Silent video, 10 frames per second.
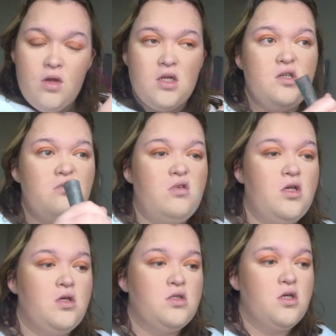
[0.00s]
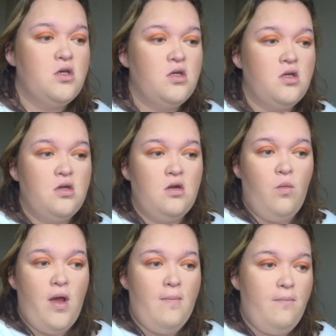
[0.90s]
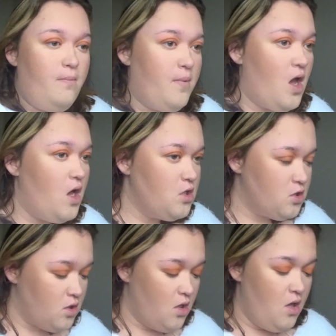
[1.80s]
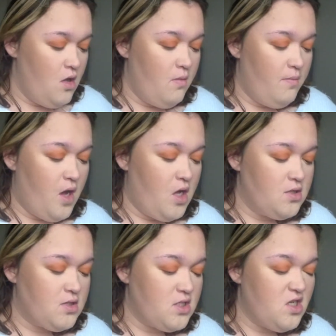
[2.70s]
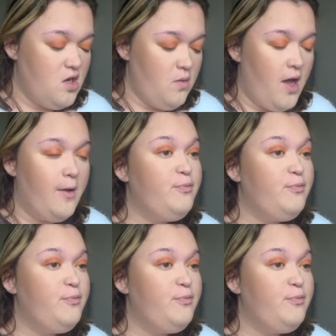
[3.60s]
didn't really wear blush, but I don't know why,